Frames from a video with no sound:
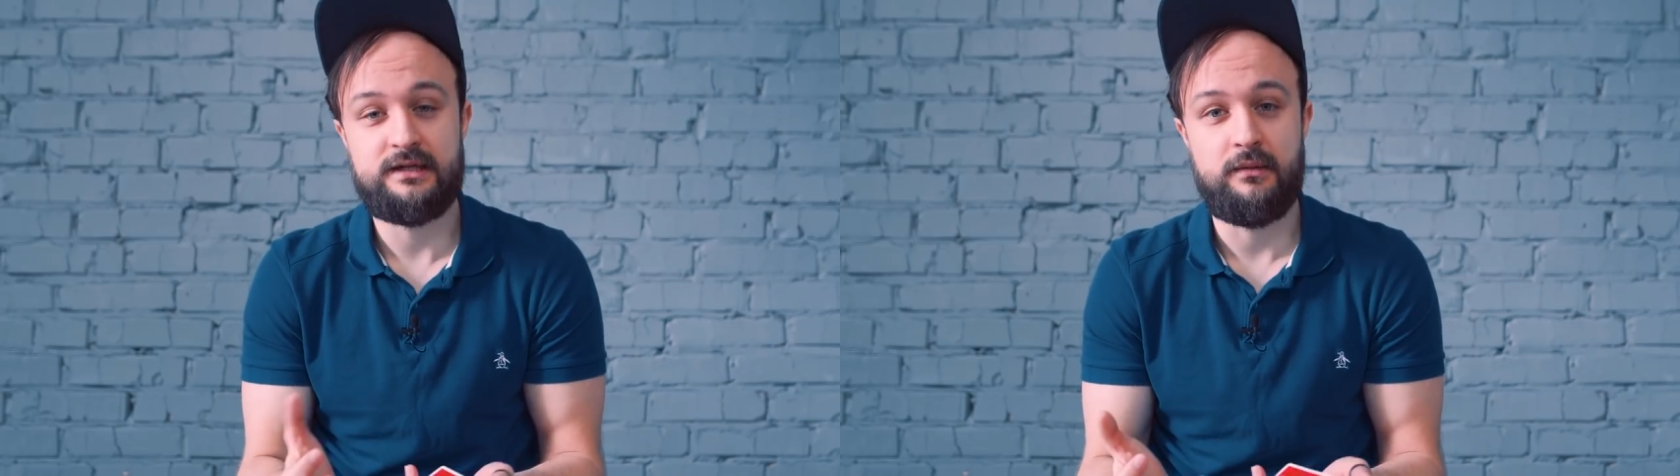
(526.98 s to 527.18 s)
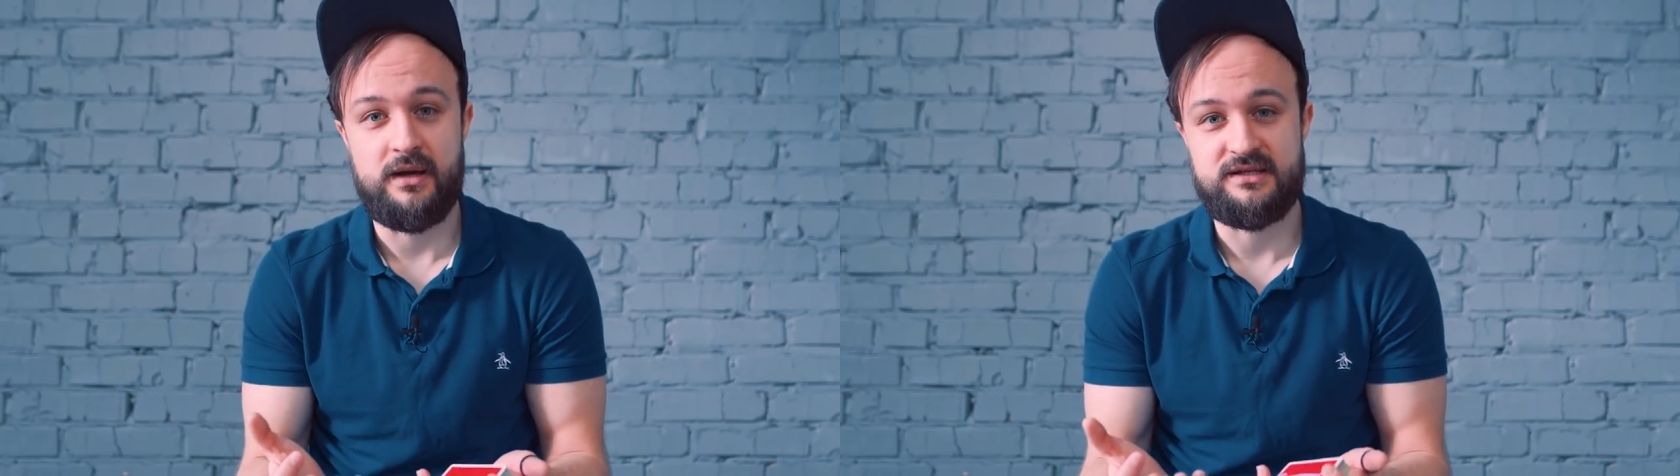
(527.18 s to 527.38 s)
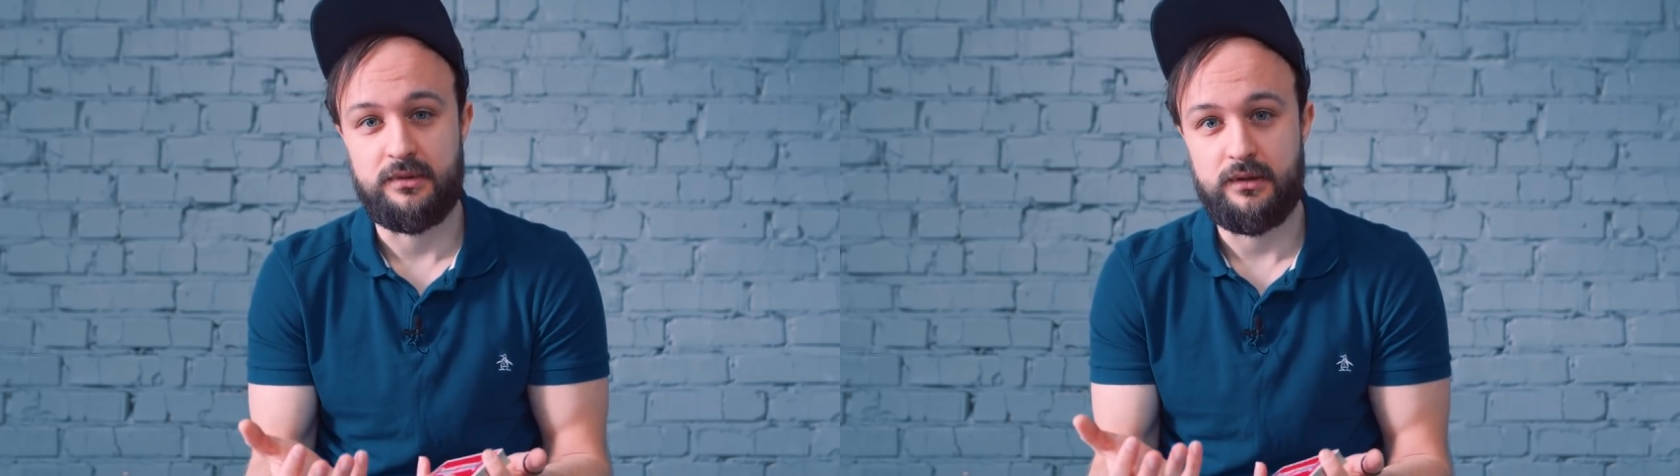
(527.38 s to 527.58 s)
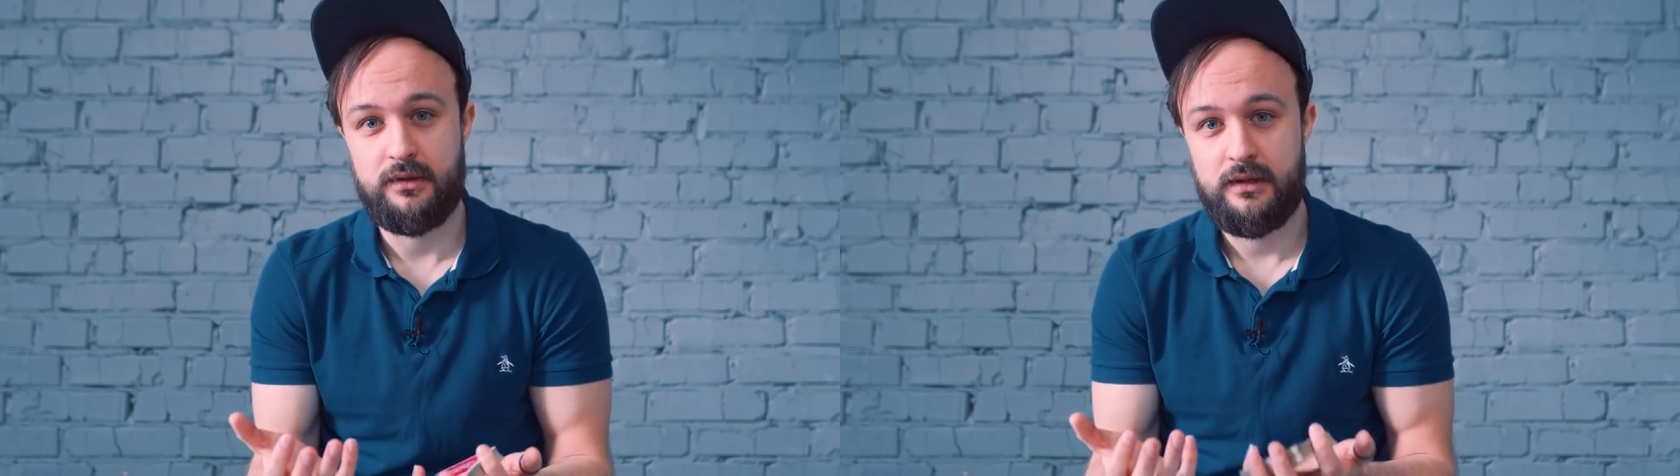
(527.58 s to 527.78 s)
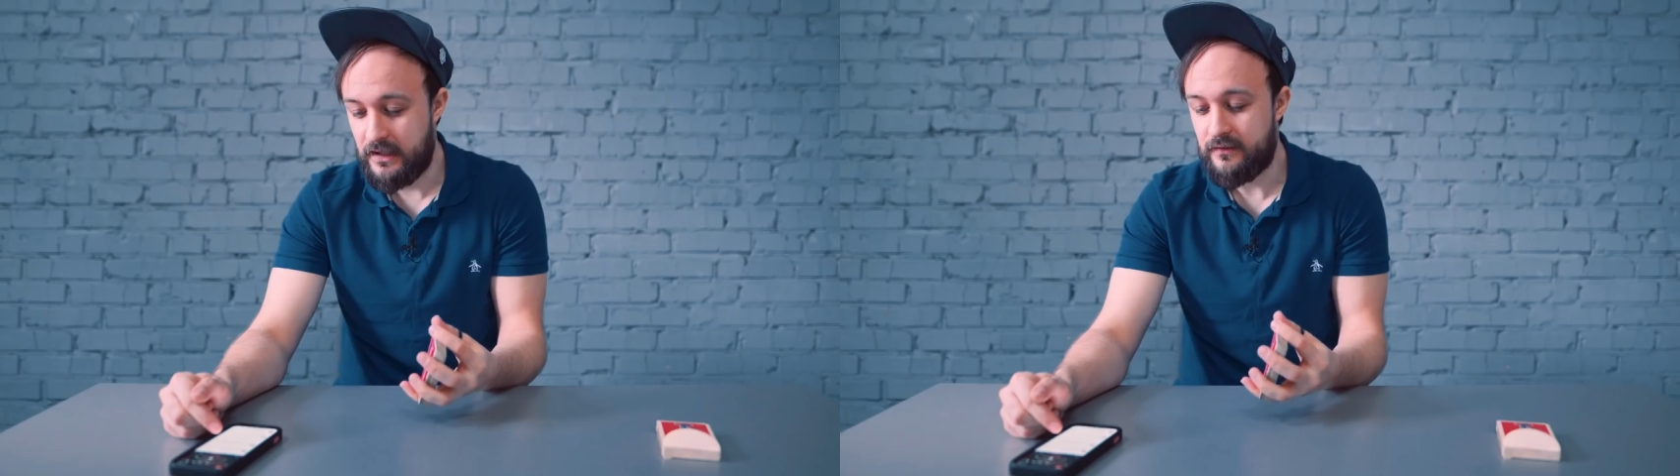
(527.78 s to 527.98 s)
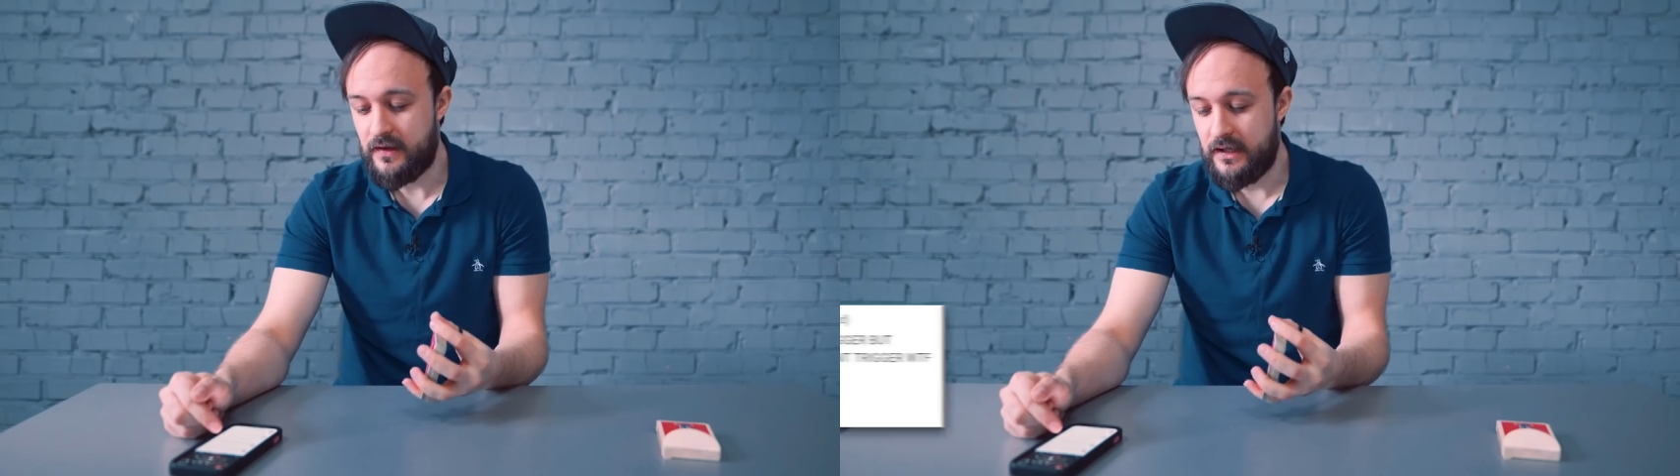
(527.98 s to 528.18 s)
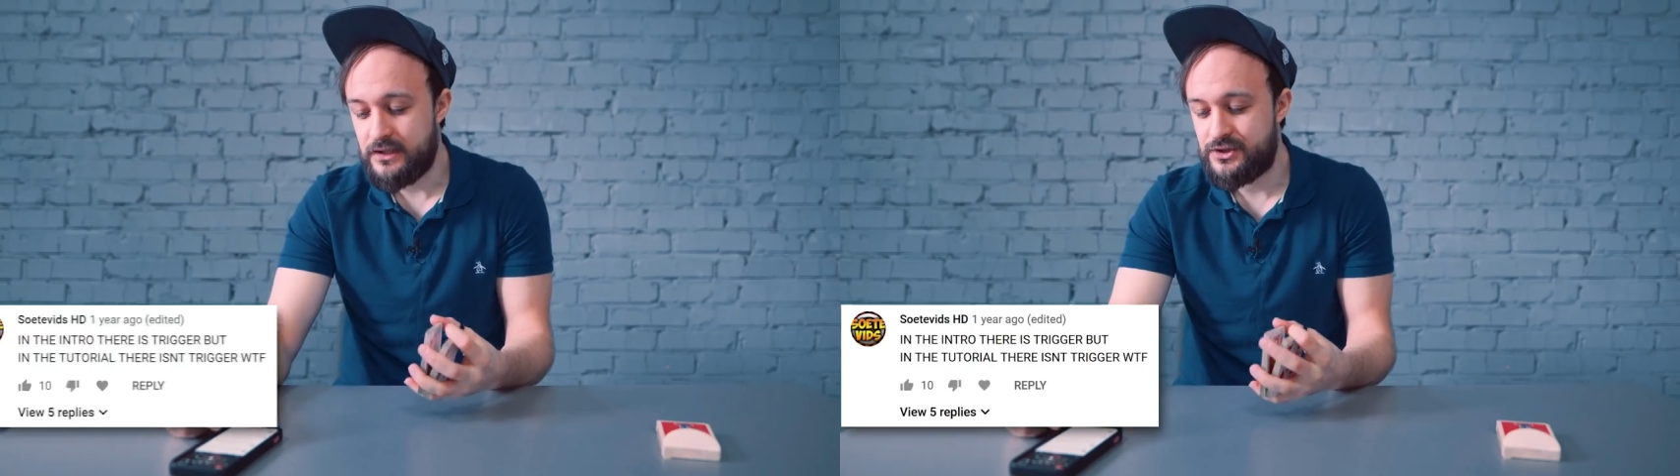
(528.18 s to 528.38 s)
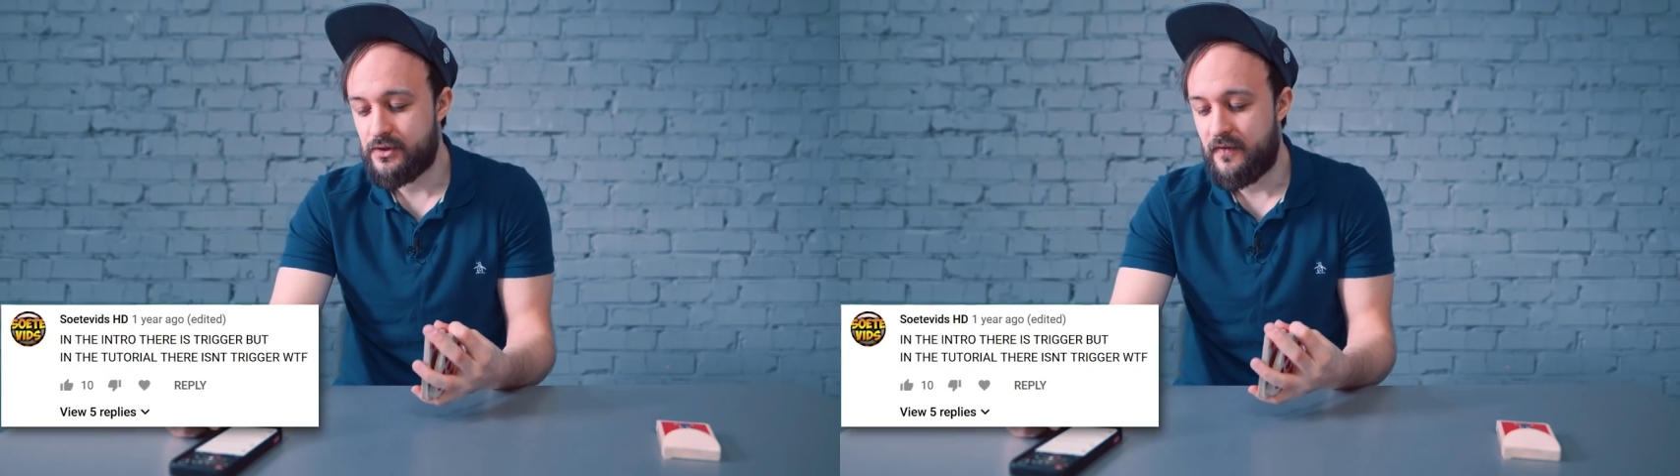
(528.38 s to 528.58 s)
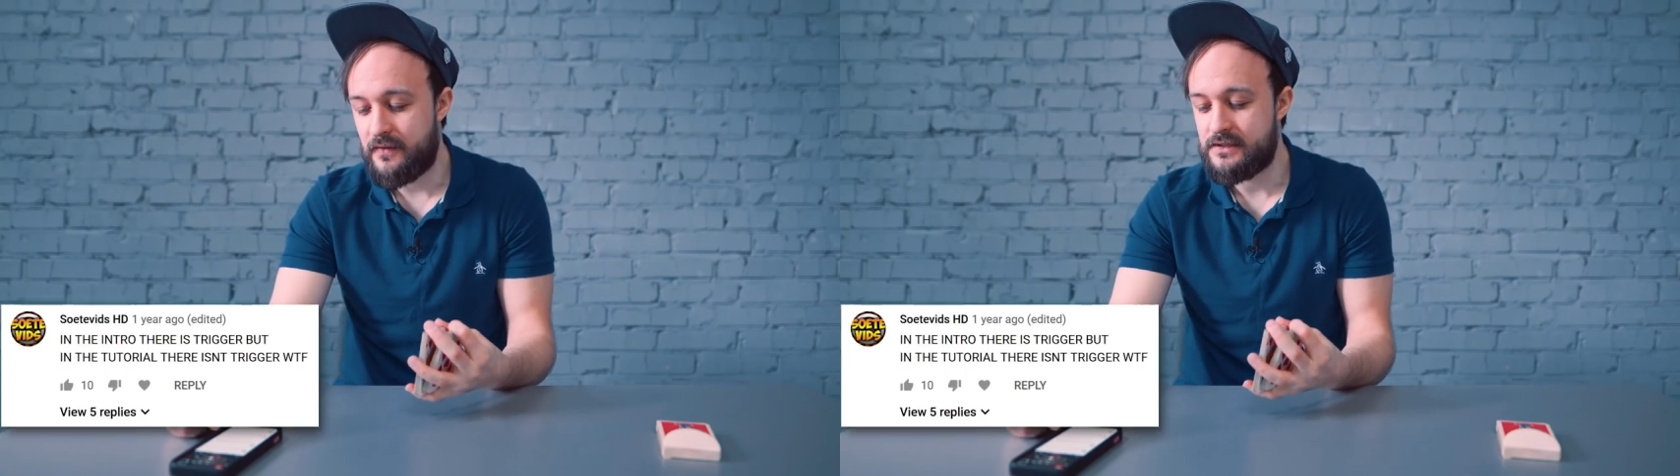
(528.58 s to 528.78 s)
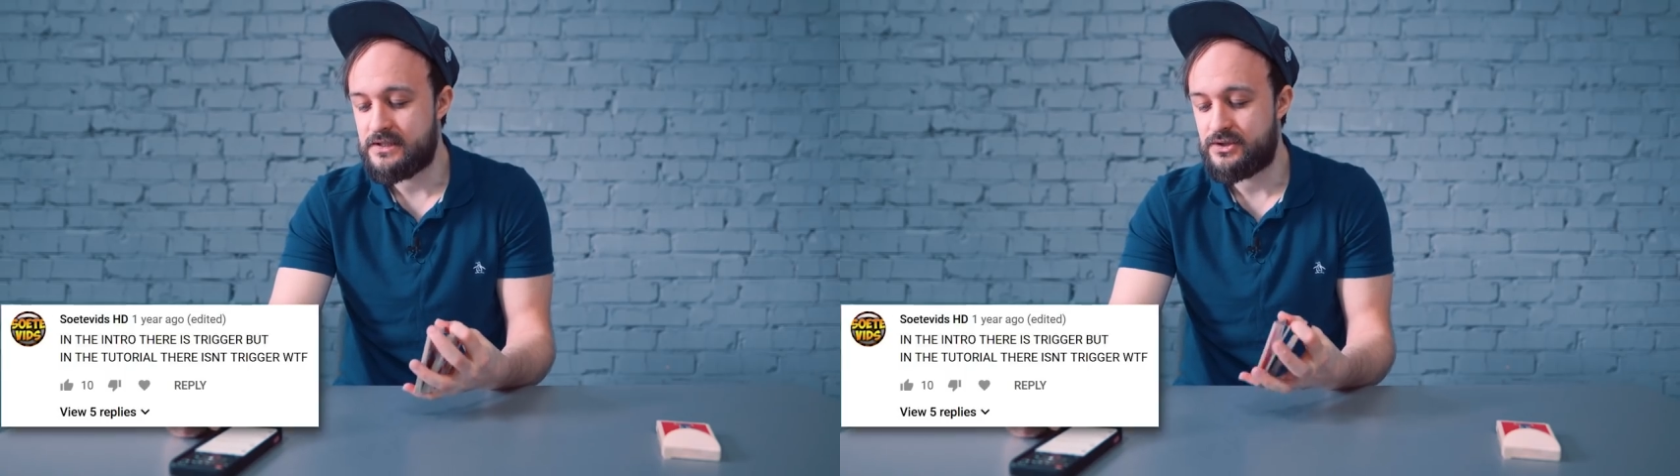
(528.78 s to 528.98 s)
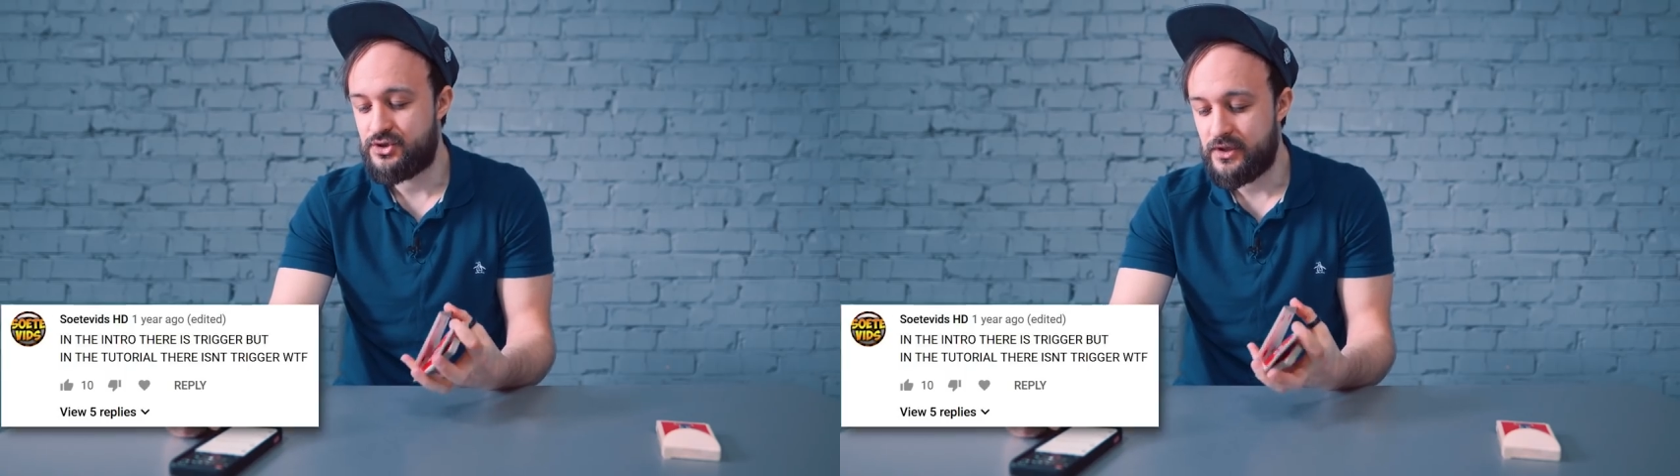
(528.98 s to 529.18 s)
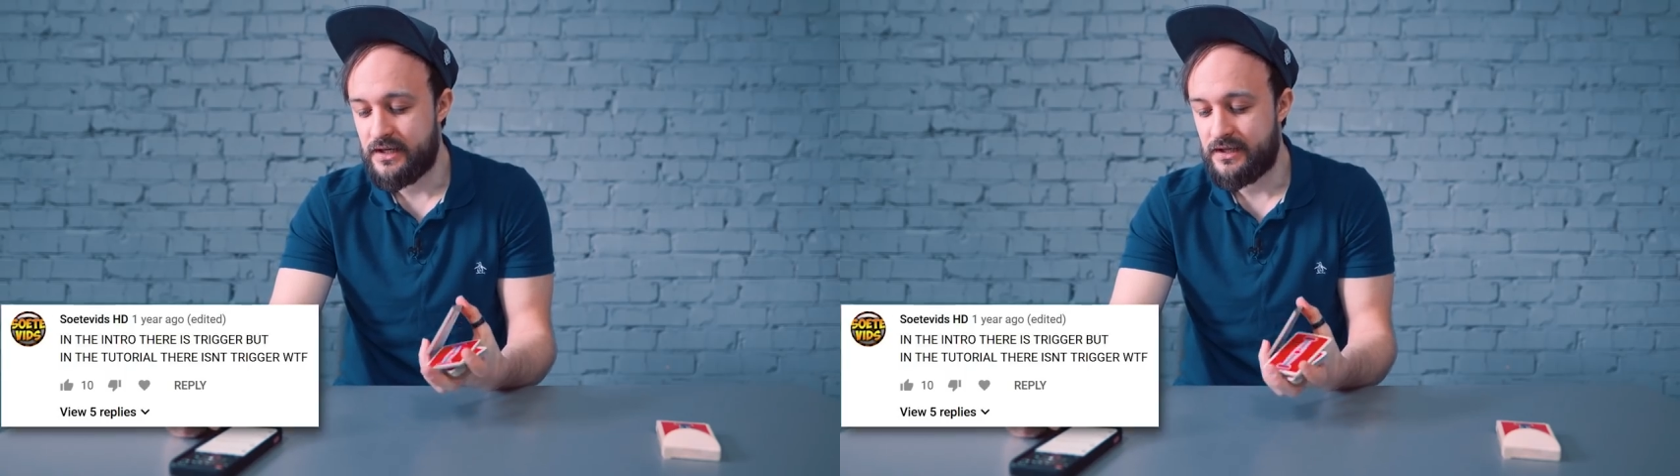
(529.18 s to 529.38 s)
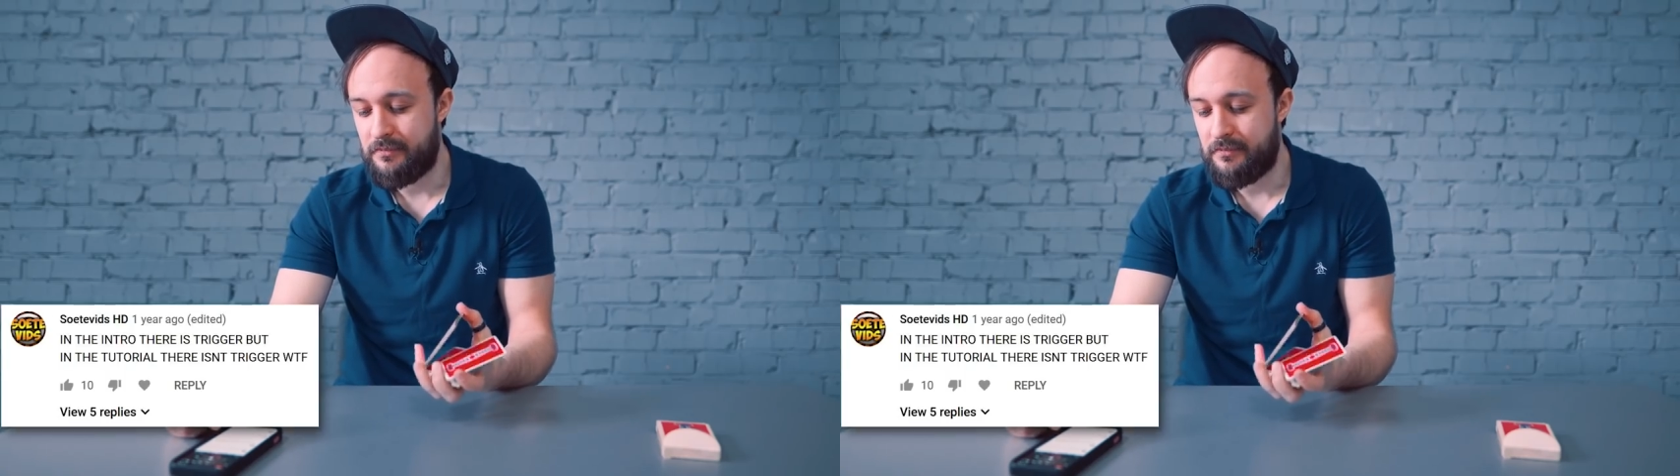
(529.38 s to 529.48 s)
still possible. In the intro there is a trigger,